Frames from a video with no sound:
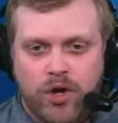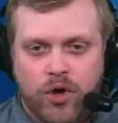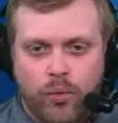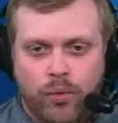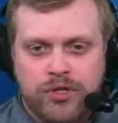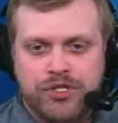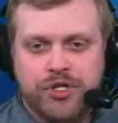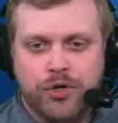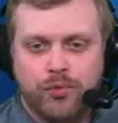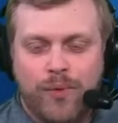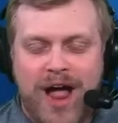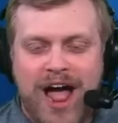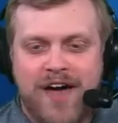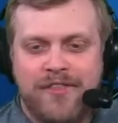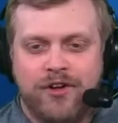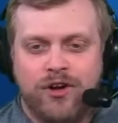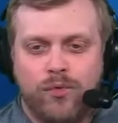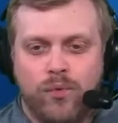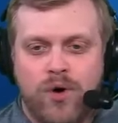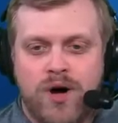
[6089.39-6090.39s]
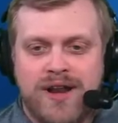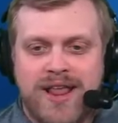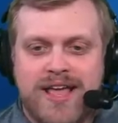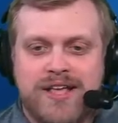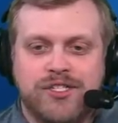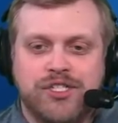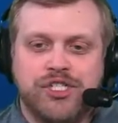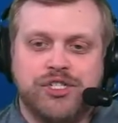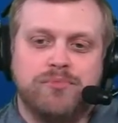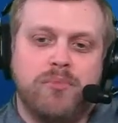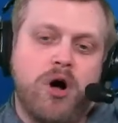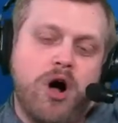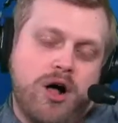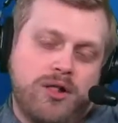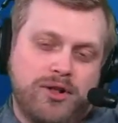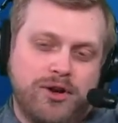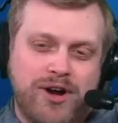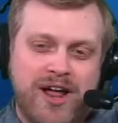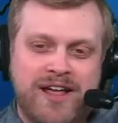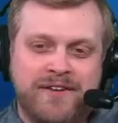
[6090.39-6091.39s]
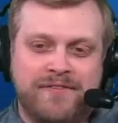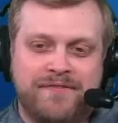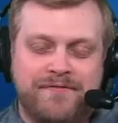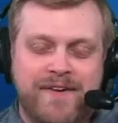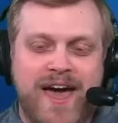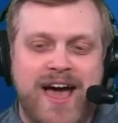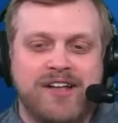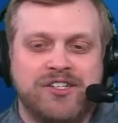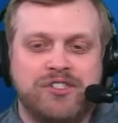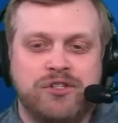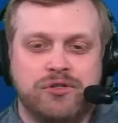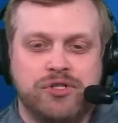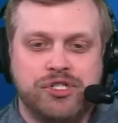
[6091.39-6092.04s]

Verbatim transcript: would you rather want a smaller and faster